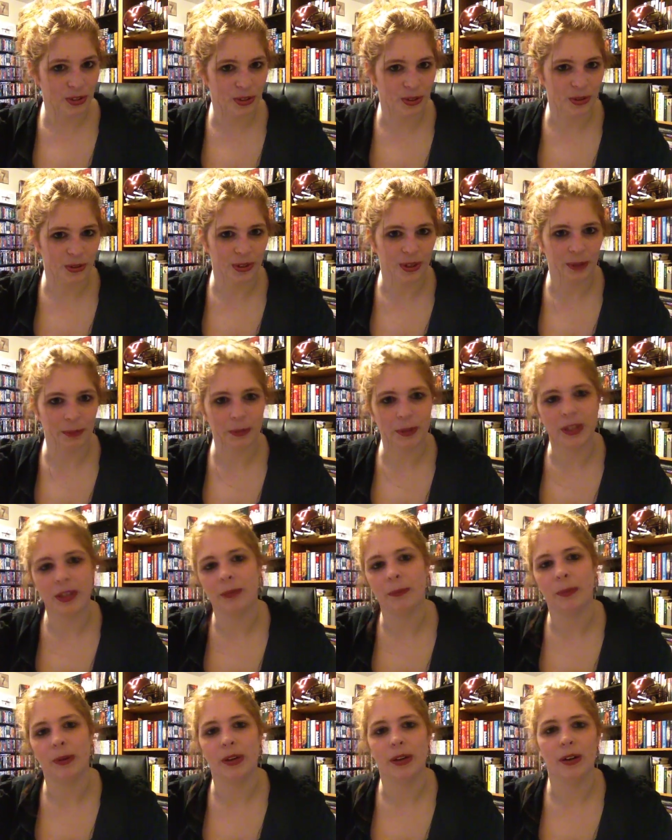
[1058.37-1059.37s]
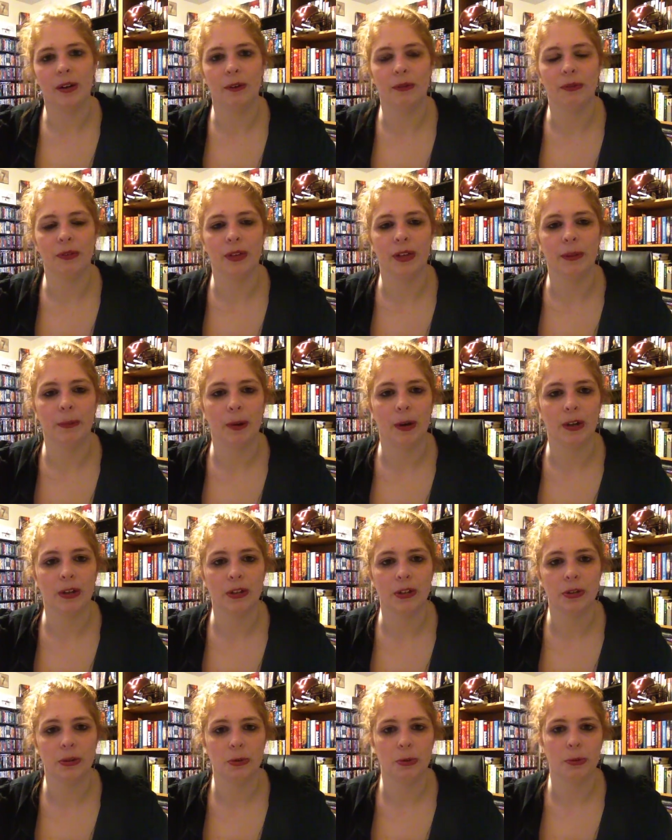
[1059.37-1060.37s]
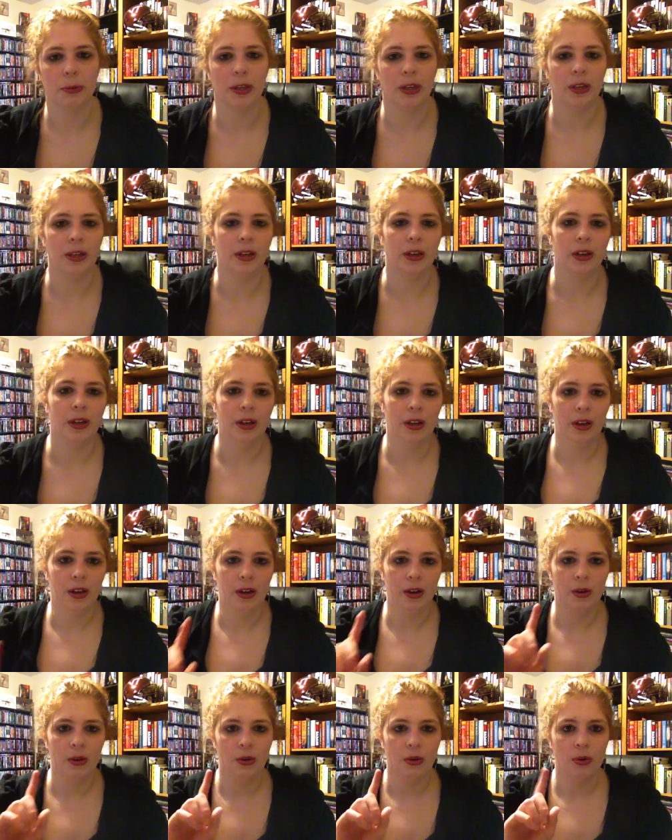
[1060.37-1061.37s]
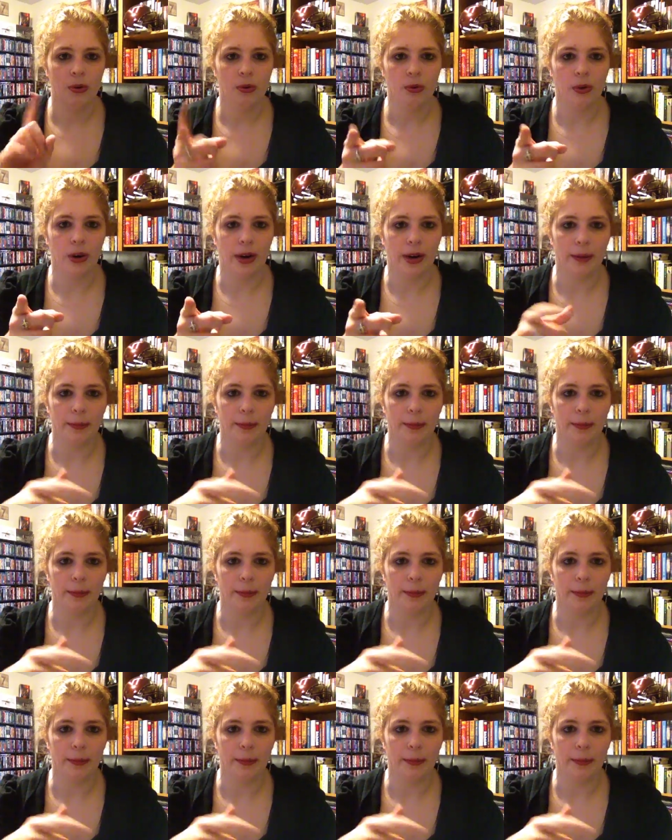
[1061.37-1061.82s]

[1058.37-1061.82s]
to do an update, but hopefully part two will be right